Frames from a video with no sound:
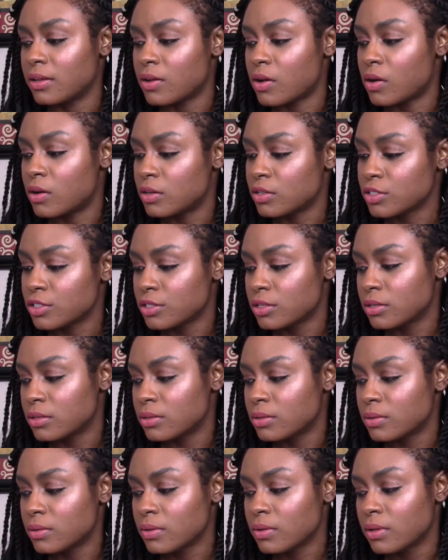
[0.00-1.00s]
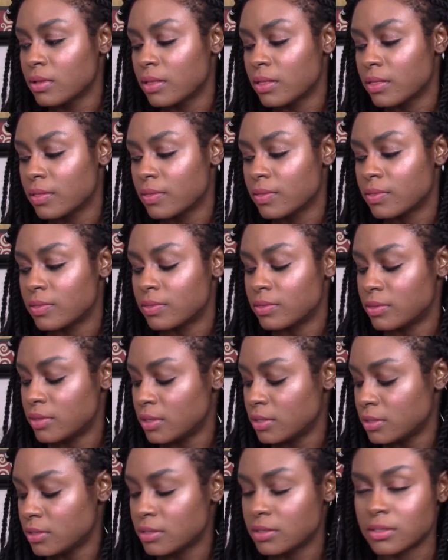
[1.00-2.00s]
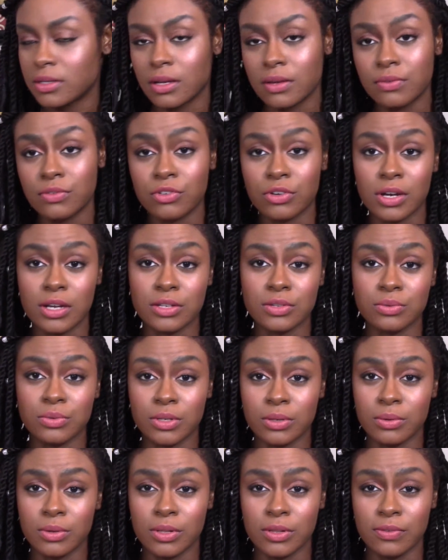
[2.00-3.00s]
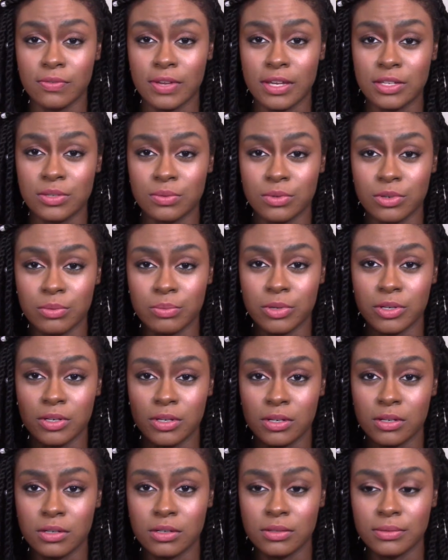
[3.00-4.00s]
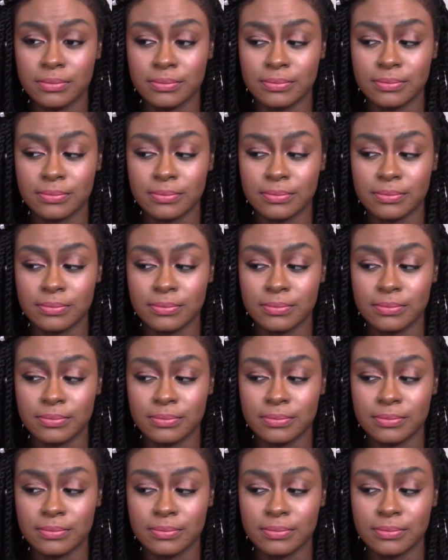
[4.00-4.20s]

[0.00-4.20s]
also this stuff dries really fast when you're putting it on.